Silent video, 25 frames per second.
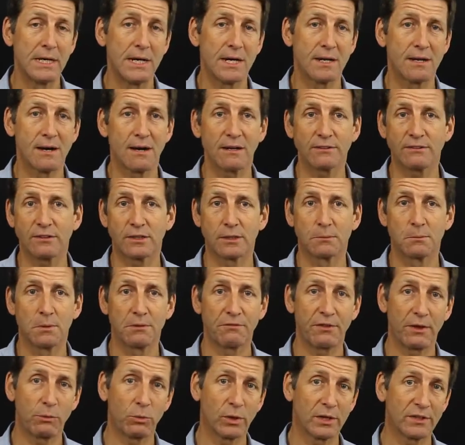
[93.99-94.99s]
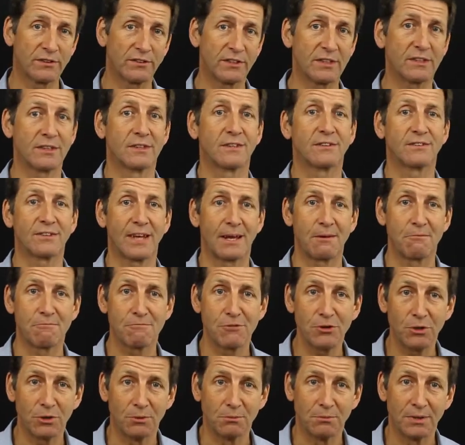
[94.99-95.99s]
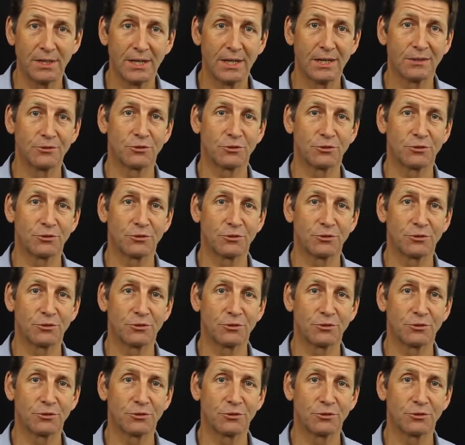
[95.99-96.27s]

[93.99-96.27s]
and asking them if they want to sit in the same room